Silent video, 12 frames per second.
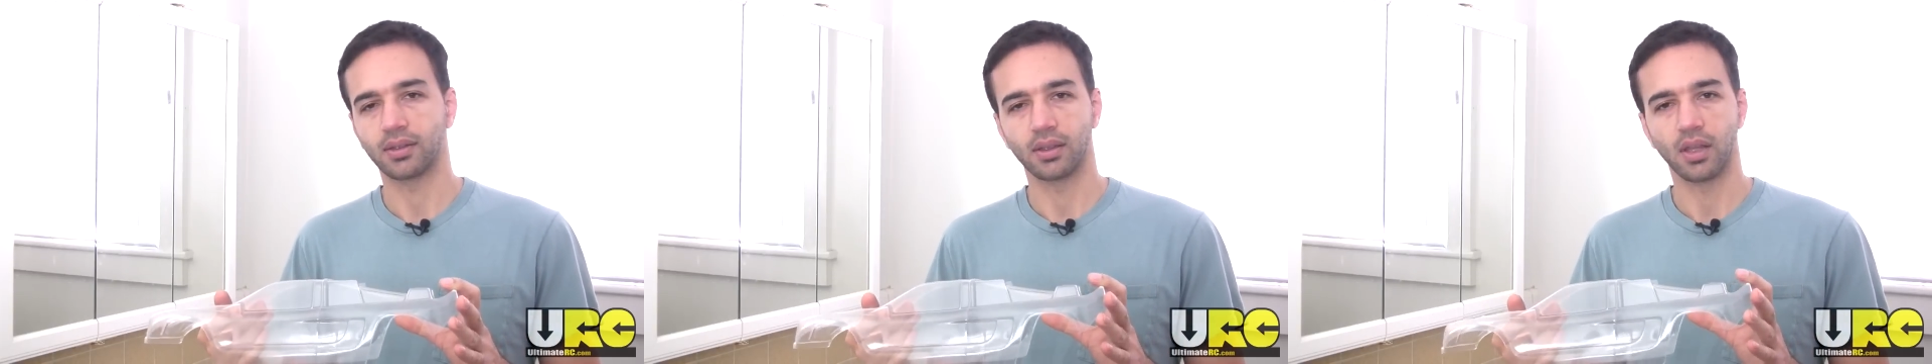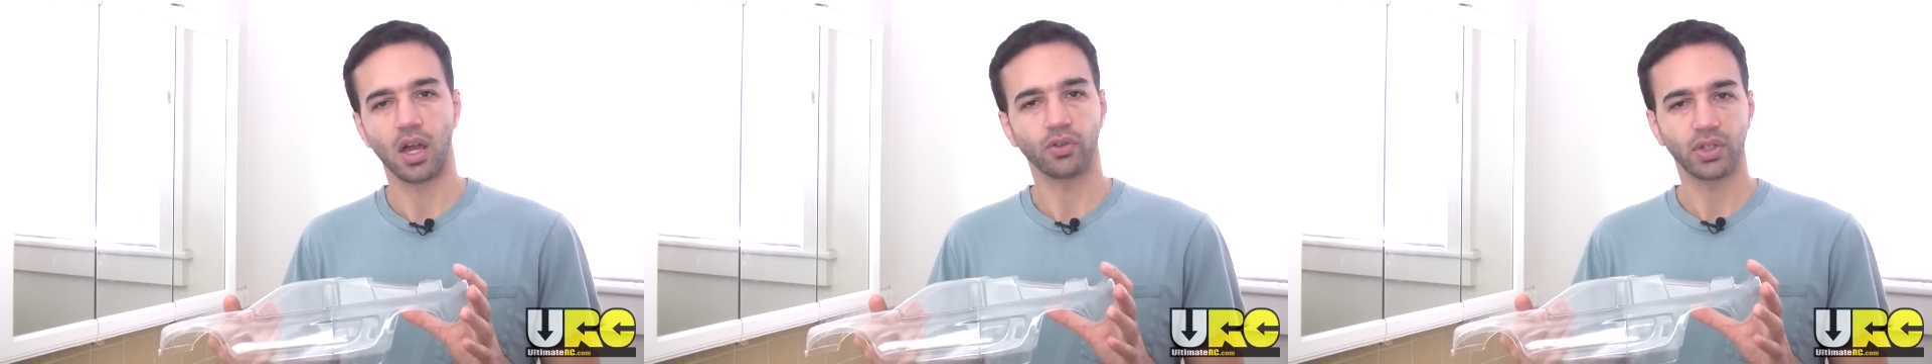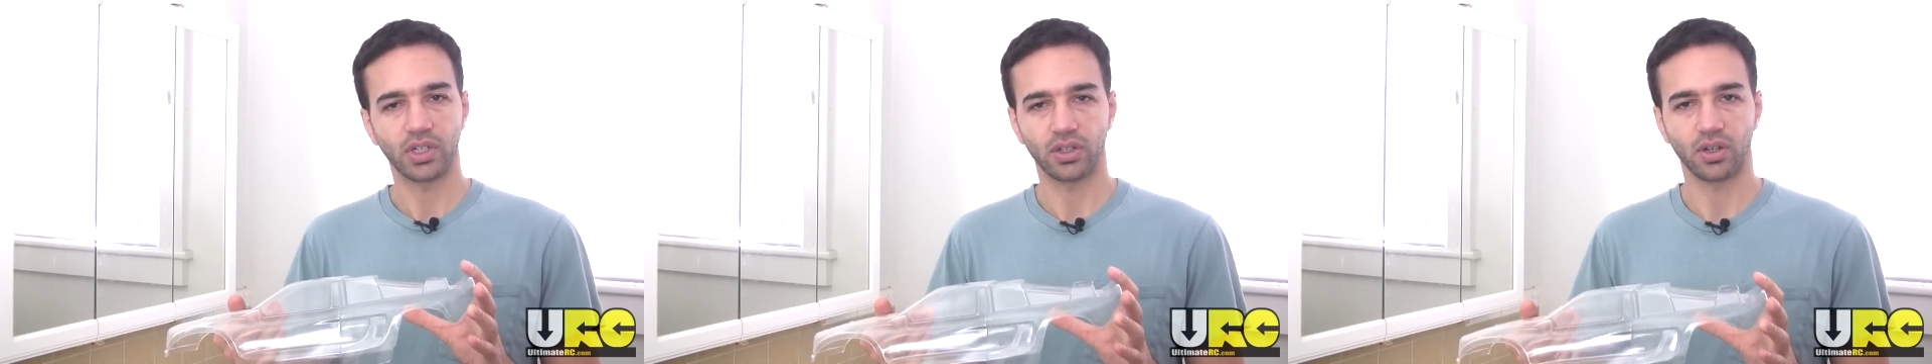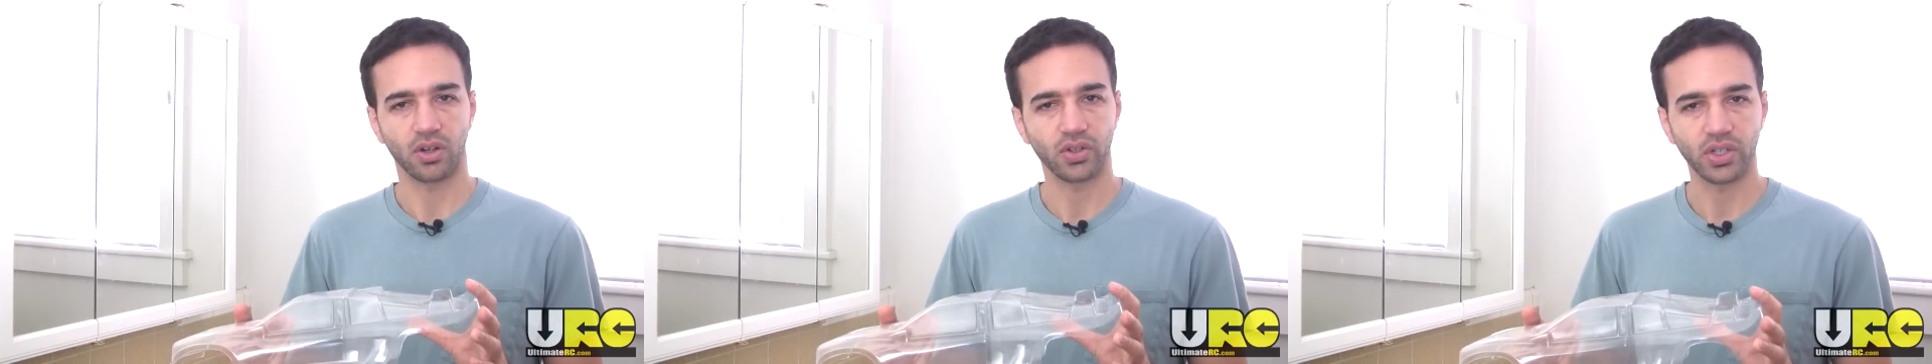laundry
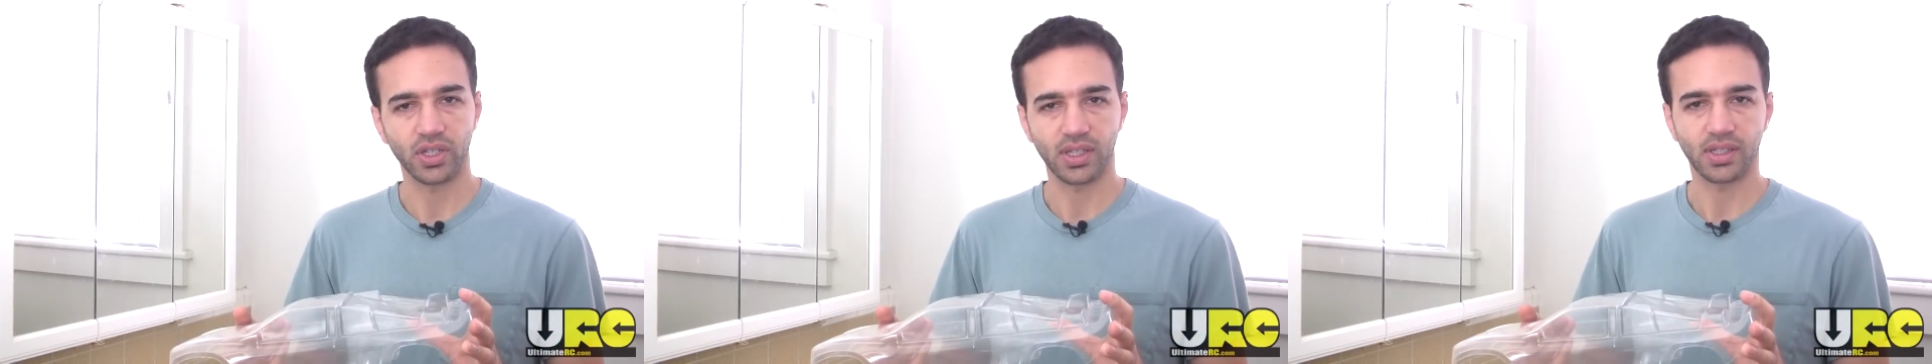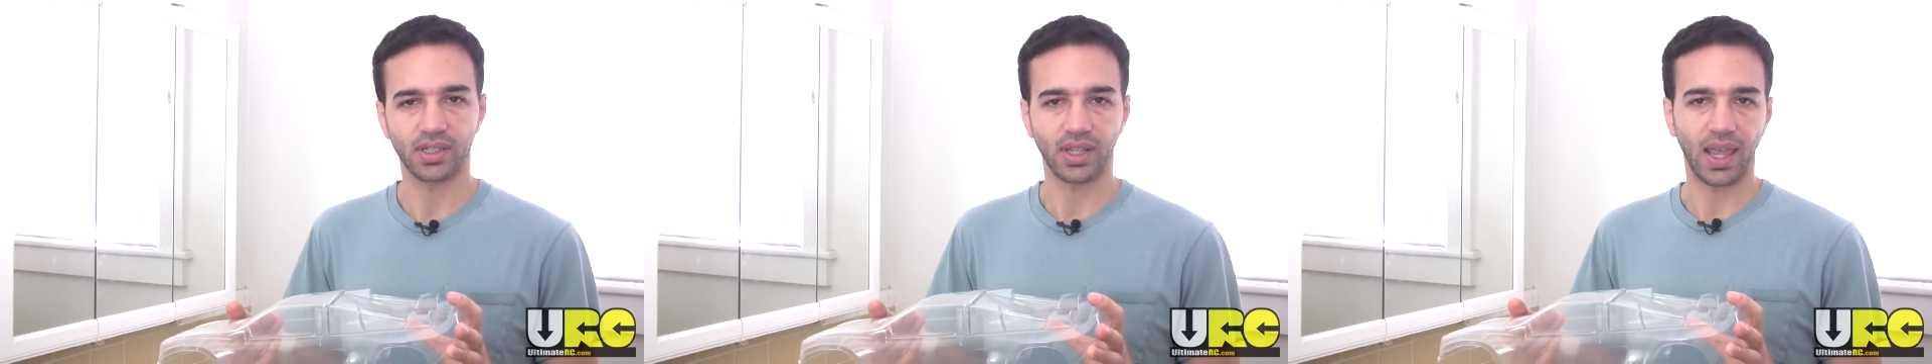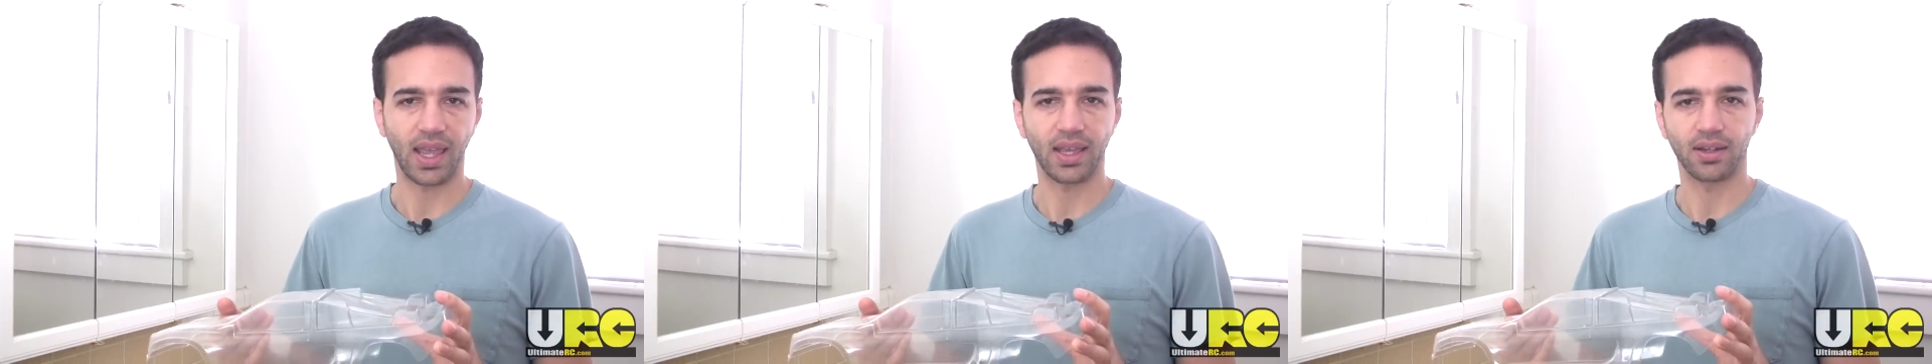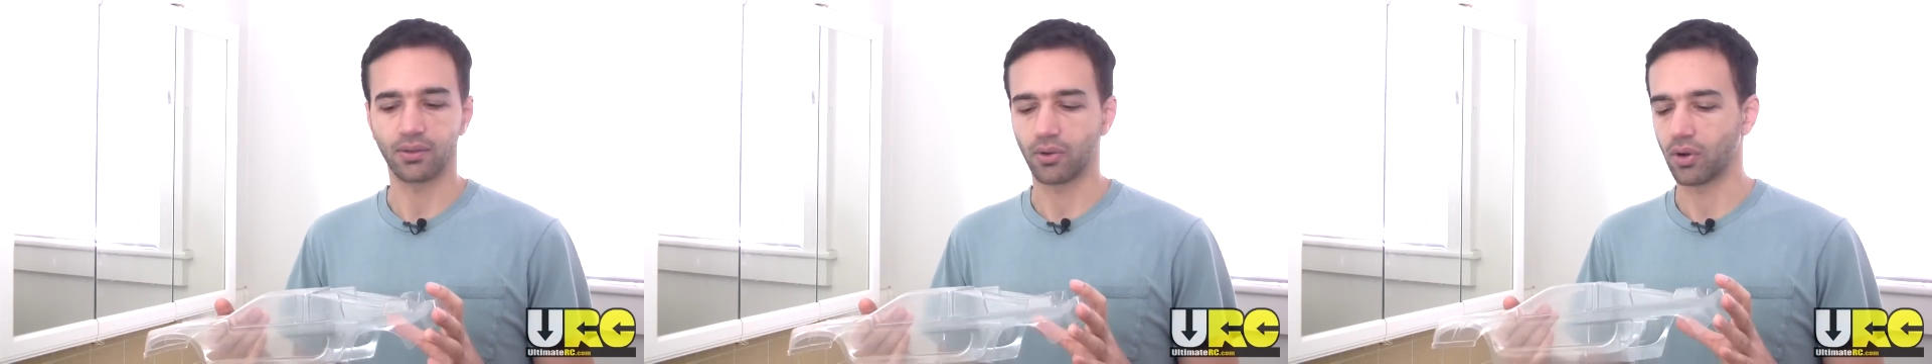detergent
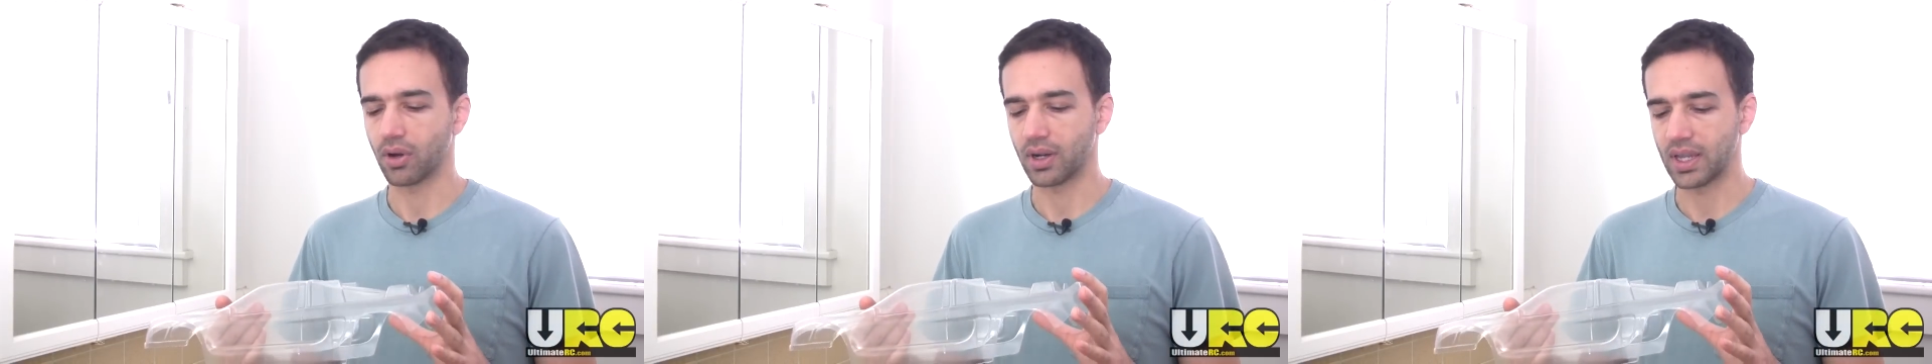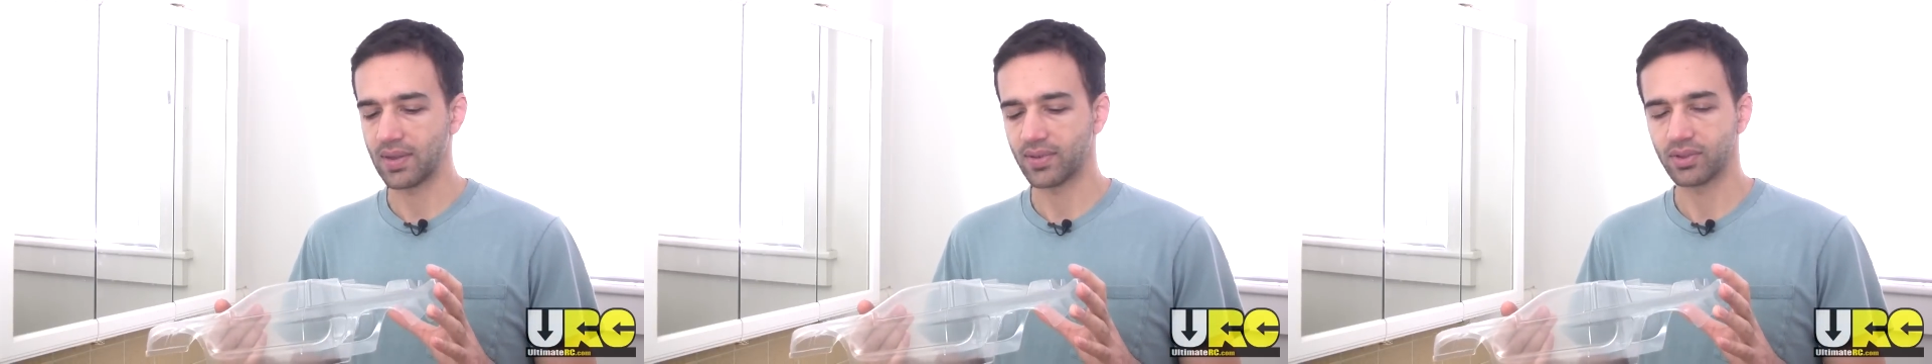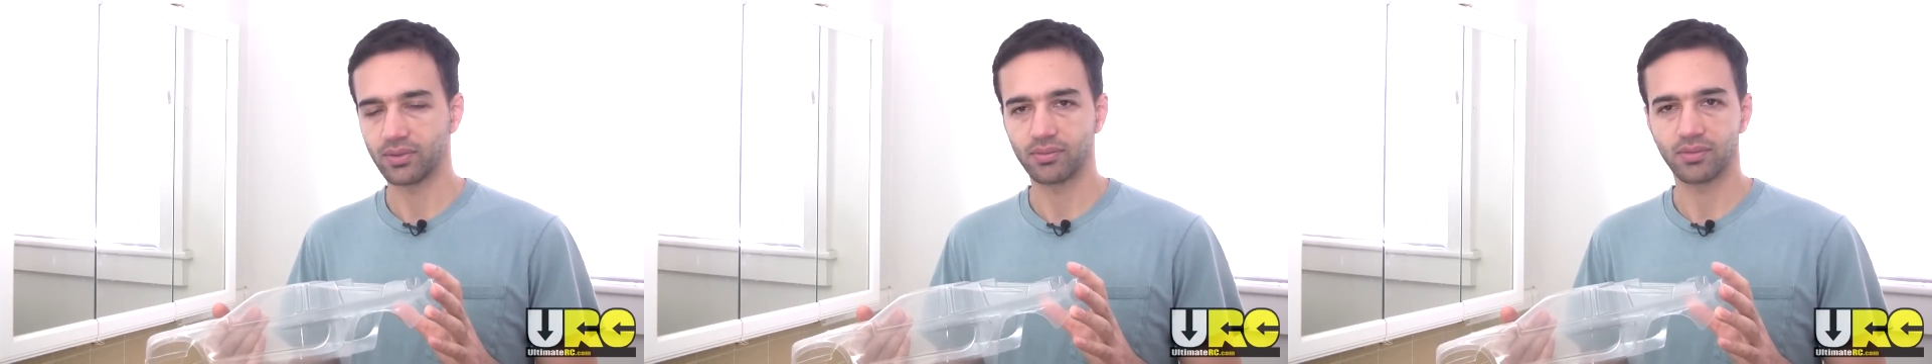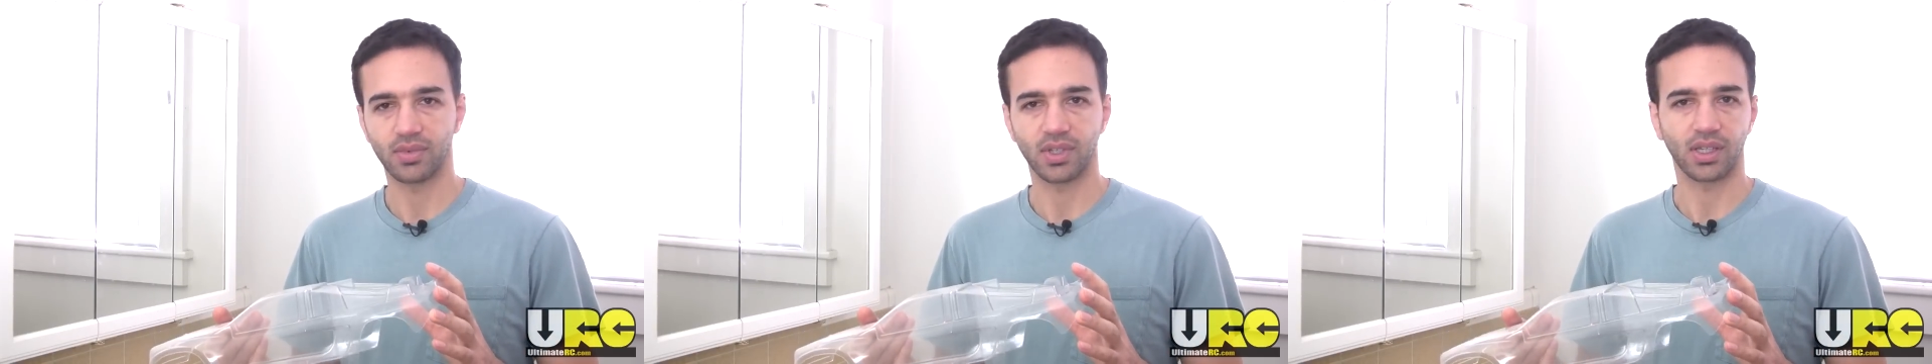instead, or
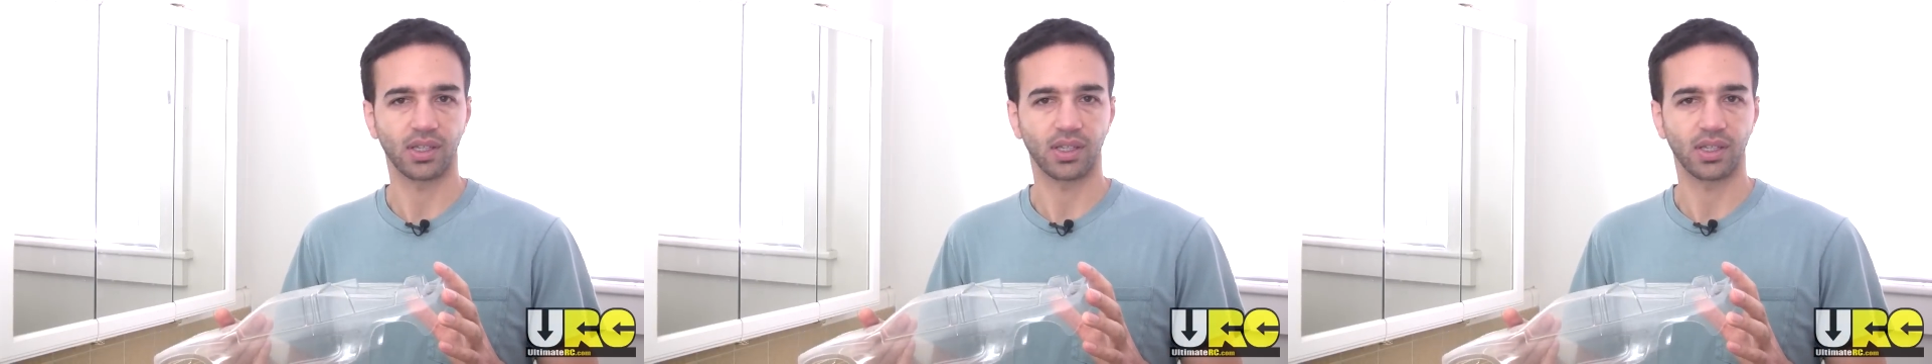even